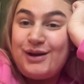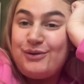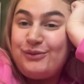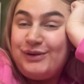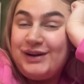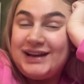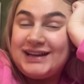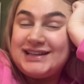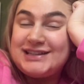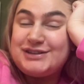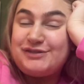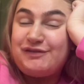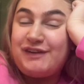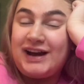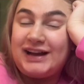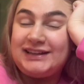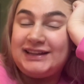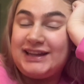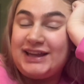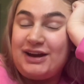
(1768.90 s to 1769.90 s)
Work is
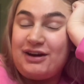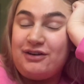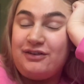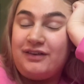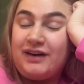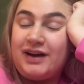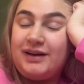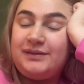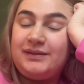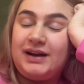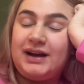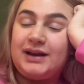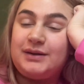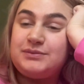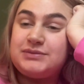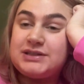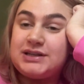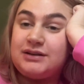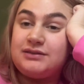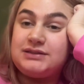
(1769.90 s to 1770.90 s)
finally over. I'm
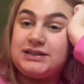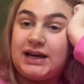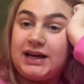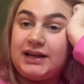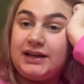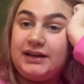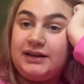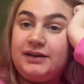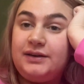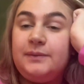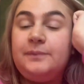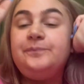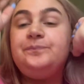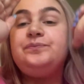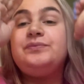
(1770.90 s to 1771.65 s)
so tired.